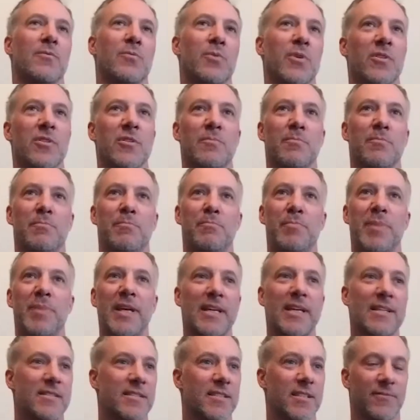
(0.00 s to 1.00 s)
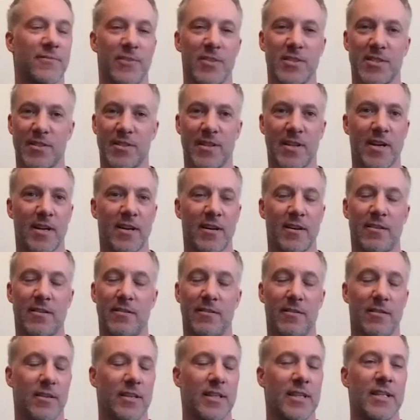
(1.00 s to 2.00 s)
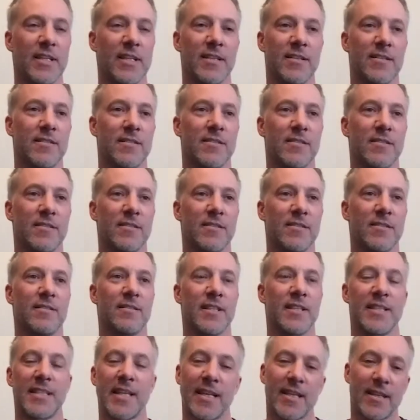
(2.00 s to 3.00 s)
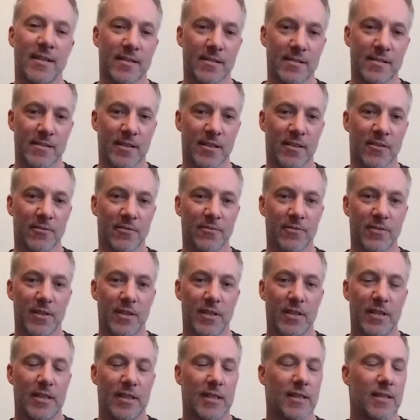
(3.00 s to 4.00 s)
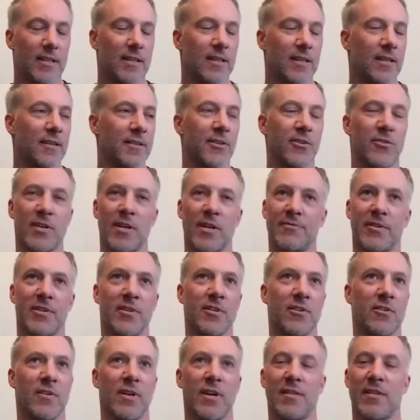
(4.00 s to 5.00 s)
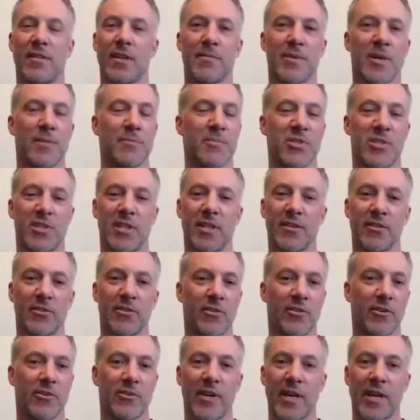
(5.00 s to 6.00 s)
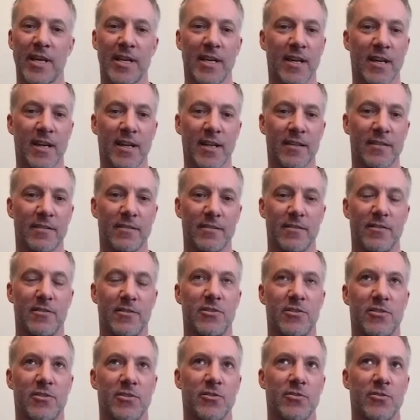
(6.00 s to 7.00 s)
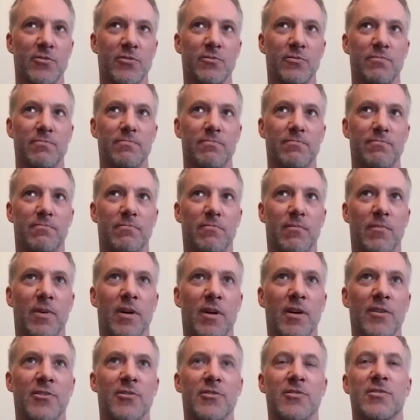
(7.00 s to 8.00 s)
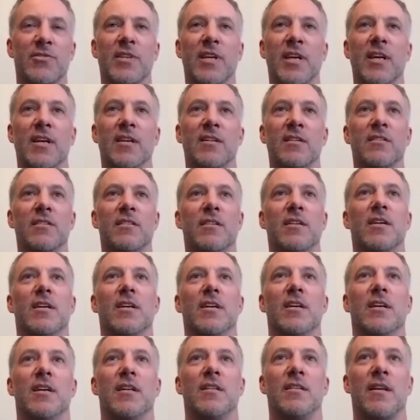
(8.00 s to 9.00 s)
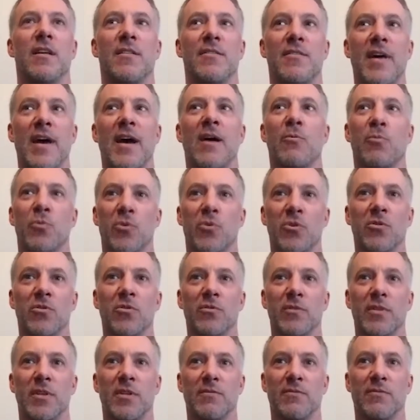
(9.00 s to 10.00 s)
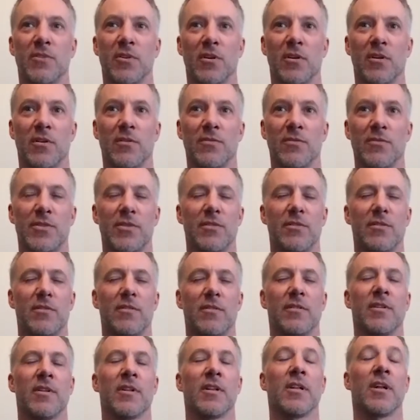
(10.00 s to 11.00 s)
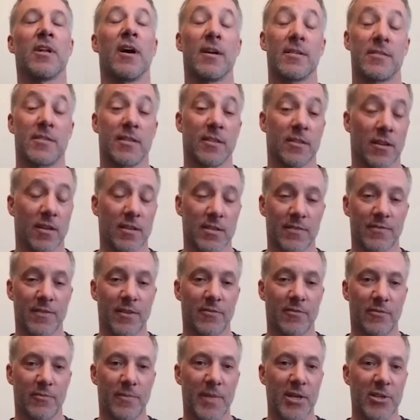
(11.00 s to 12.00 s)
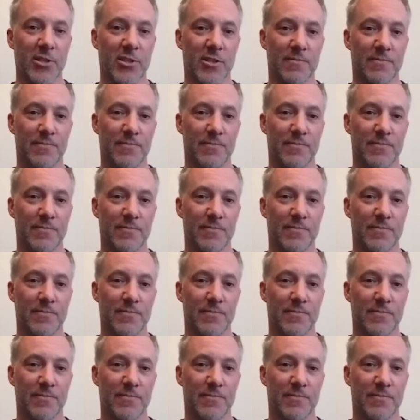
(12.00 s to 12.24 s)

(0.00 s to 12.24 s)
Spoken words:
the biggest difference there is the data itself. You don't have to know anything about machine learning or AI to understand that world involves lots and lots of information.